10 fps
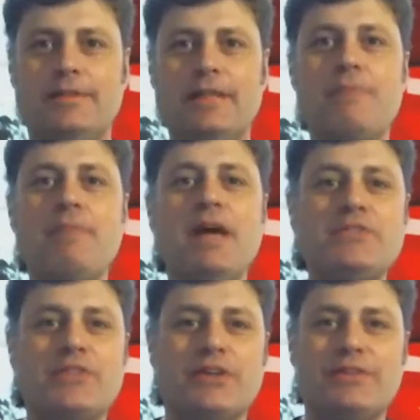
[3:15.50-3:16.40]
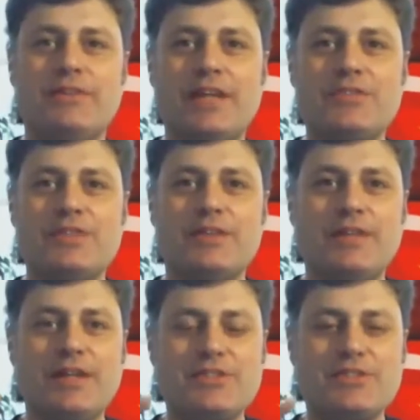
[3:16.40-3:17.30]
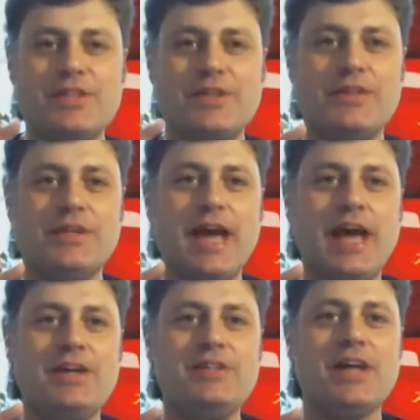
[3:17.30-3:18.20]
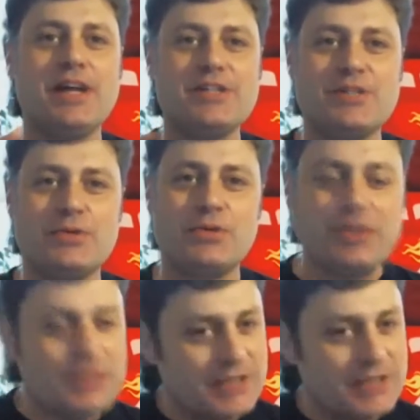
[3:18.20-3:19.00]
That makes it. That's the that's just the the added touch that really